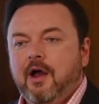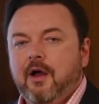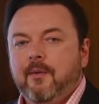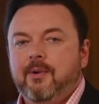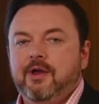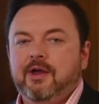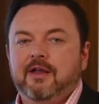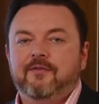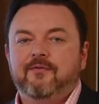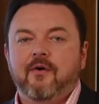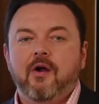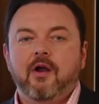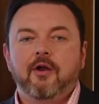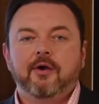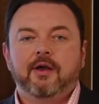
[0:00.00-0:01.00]
but you get
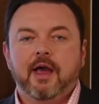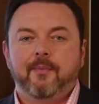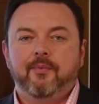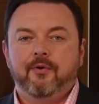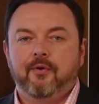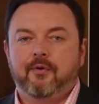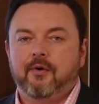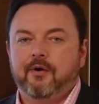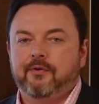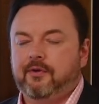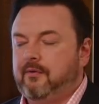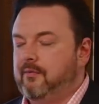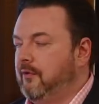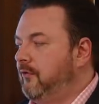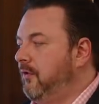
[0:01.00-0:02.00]
very low capital growth
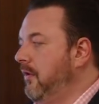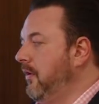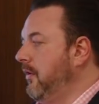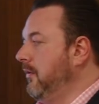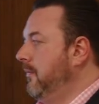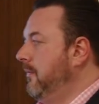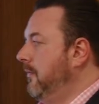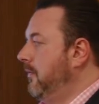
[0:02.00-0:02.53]
in return.